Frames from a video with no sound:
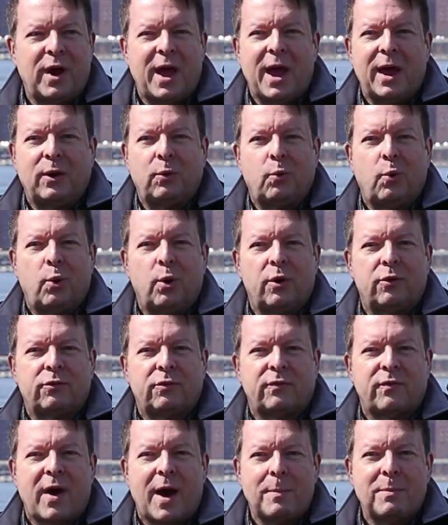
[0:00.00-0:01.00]
headquarters
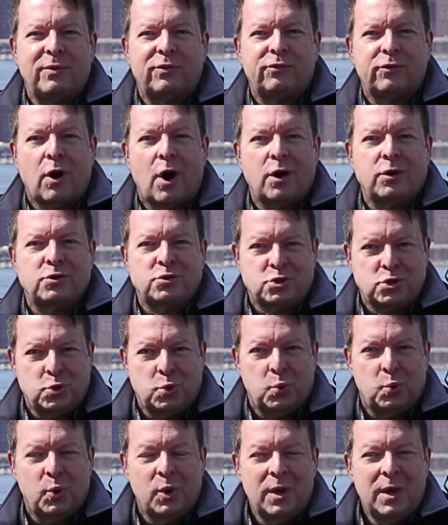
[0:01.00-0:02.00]
of Amazon
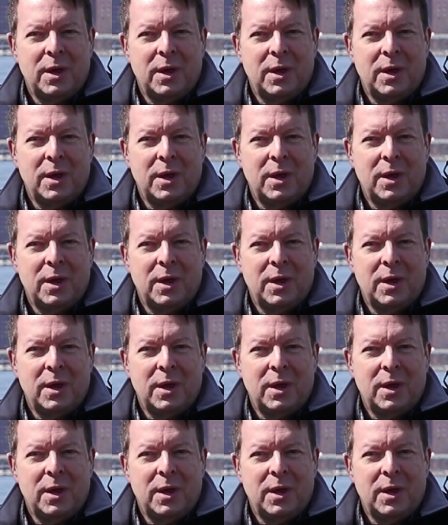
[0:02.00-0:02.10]
too.